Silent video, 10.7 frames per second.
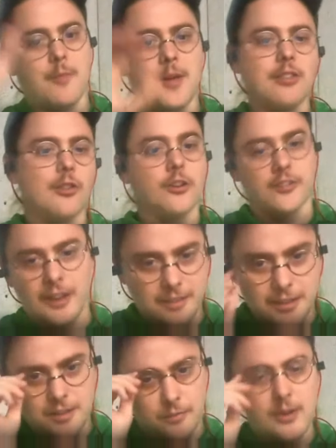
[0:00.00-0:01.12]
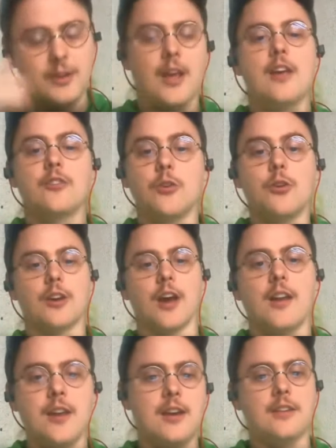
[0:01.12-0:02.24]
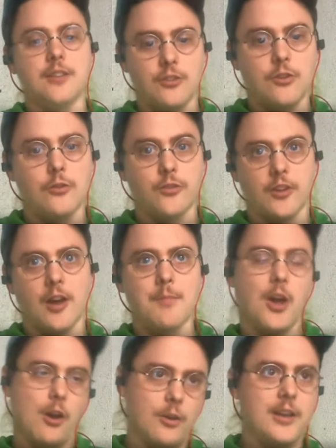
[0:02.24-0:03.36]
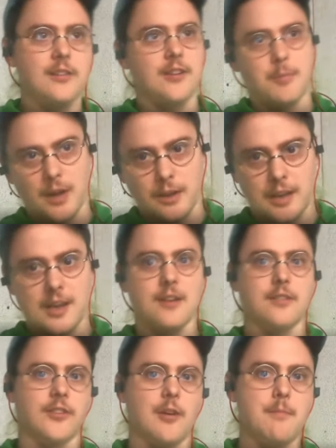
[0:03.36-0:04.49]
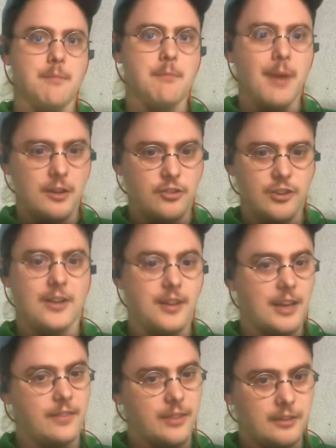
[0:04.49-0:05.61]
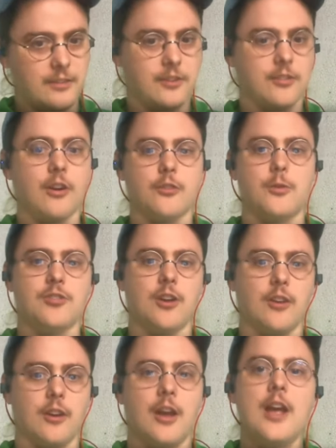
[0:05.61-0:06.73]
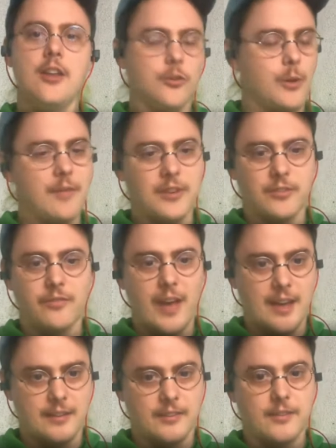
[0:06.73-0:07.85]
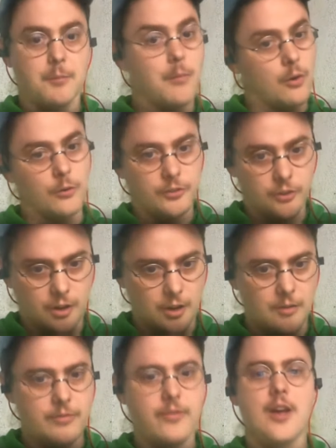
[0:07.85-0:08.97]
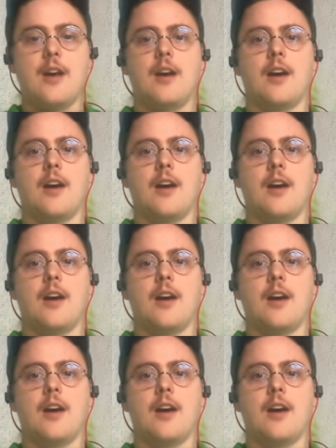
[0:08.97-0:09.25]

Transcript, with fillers: environment looks slightly different. So you're gonna need to do some coding, debugging, some munging to get things to talk to each other. So we have this fast modal serve